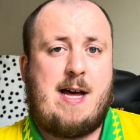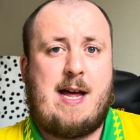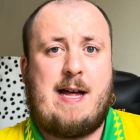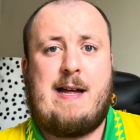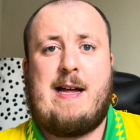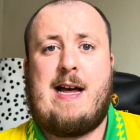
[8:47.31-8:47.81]

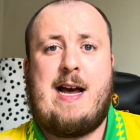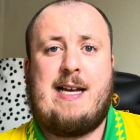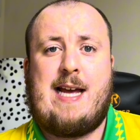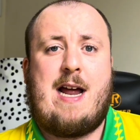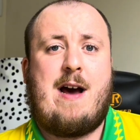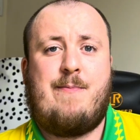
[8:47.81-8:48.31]

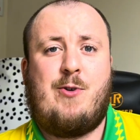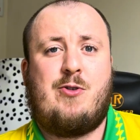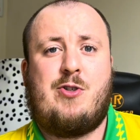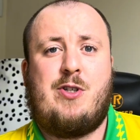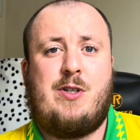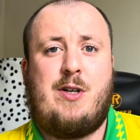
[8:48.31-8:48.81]
Again, I'm not
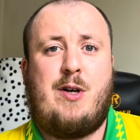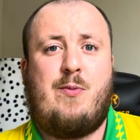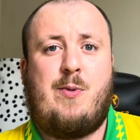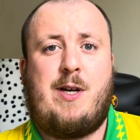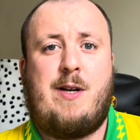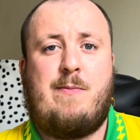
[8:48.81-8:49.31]
sure if
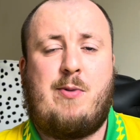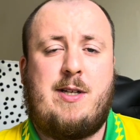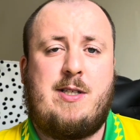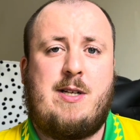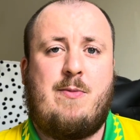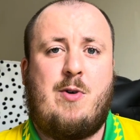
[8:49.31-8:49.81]
we're going to bring
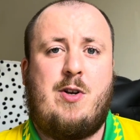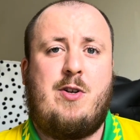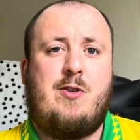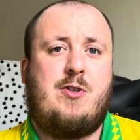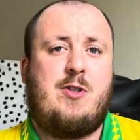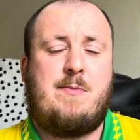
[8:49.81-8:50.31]
someone
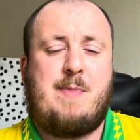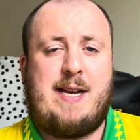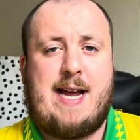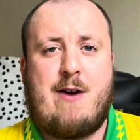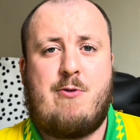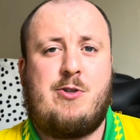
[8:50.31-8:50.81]
who's just been
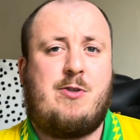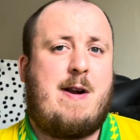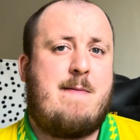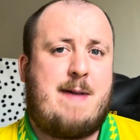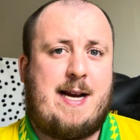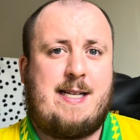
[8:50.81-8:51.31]
out
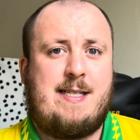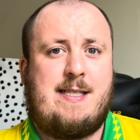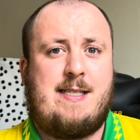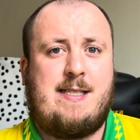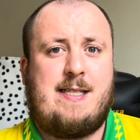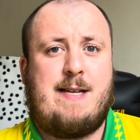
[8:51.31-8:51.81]
straight back
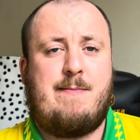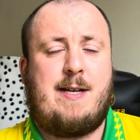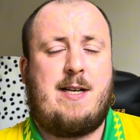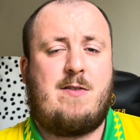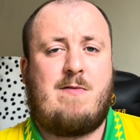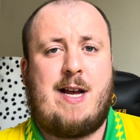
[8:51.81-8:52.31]
into the team
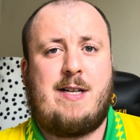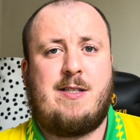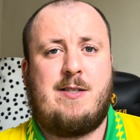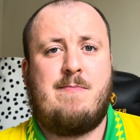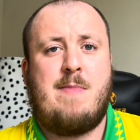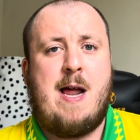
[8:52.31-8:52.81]
against
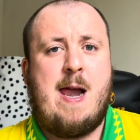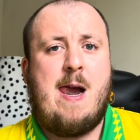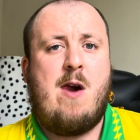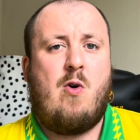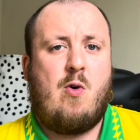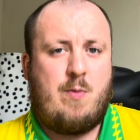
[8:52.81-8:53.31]
Wrexham,
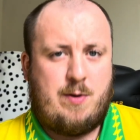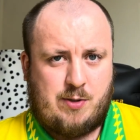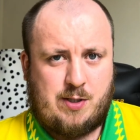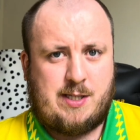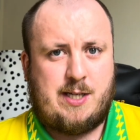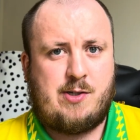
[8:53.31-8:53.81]
or we'll
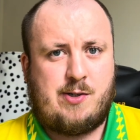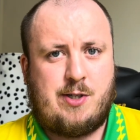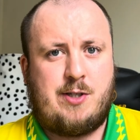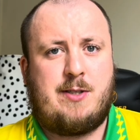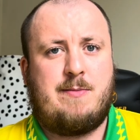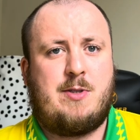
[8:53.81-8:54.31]
just
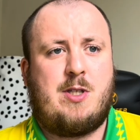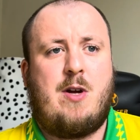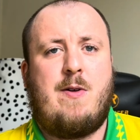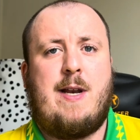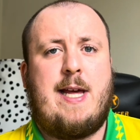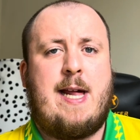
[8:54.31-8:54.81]
introduce them
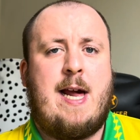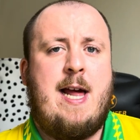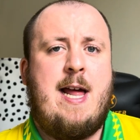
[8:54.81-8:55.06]
slowly